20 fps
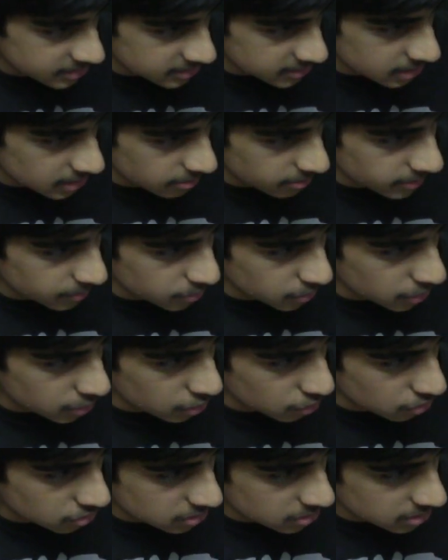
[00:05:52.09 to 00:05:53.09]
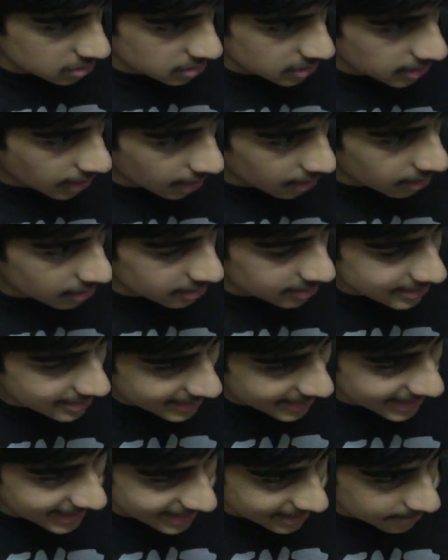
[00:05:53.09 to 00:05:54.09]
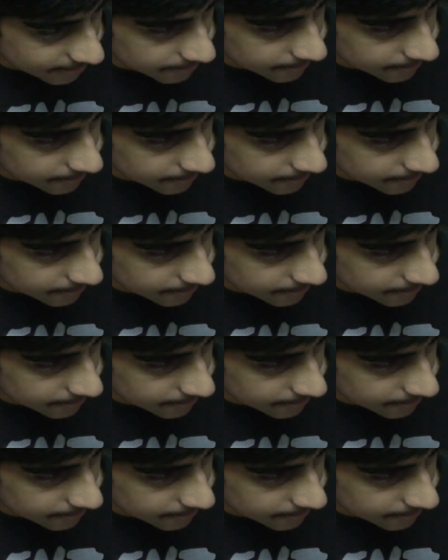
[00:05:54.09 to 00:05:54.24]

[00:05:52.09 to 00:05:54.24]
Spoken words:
is how it would look colored in.